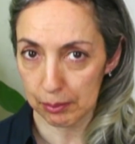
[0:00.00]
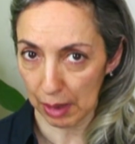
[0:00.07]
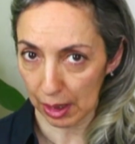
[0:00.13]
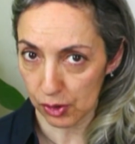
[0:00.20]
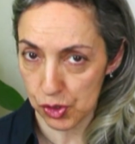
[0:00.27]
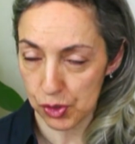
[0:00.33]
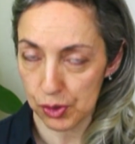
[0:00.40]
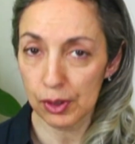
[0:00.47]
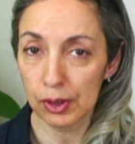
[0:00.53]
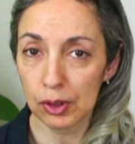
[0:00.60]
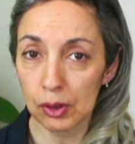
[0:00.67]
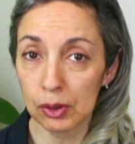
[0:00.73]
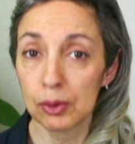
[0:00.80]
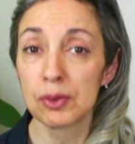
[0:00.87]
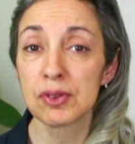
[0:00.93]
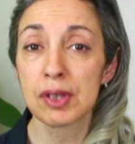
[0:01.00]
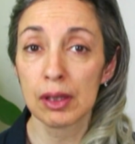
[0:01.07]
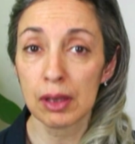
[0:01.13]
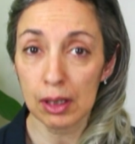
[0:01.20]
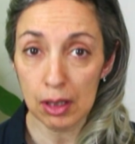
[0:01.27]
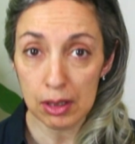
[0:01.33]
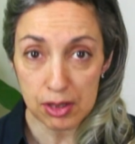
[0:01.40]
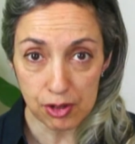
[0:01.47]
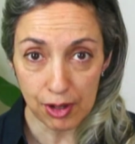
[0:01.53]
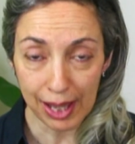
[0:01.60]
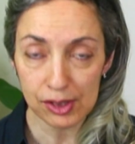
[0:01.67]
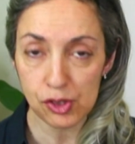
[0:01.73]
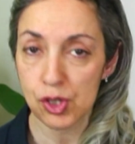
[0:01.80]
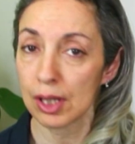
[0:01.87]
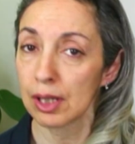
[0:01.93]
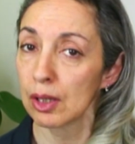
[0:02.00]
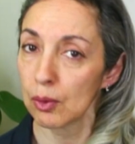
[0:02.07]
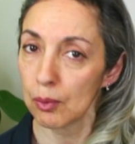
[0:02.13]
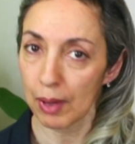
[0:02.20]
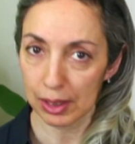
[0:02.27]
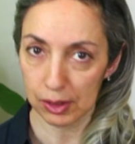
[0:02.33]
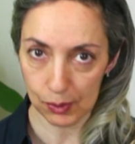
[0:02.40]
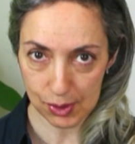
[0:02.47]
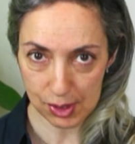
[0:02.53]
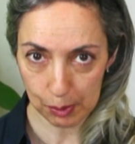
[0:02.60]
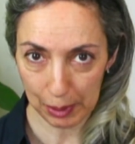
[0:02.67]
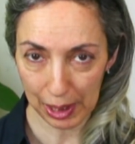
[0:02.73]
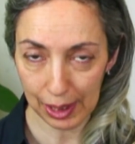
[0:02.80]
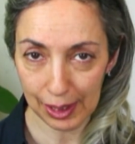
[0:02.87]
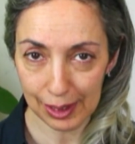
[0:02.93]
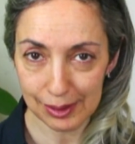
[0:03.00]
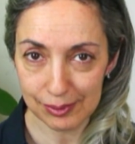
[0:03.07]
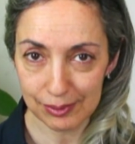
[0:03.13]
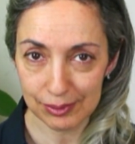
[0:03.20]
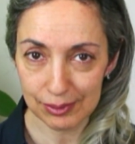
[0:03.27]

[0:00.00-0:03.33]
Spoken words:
Make sure you use the contraction when you speak.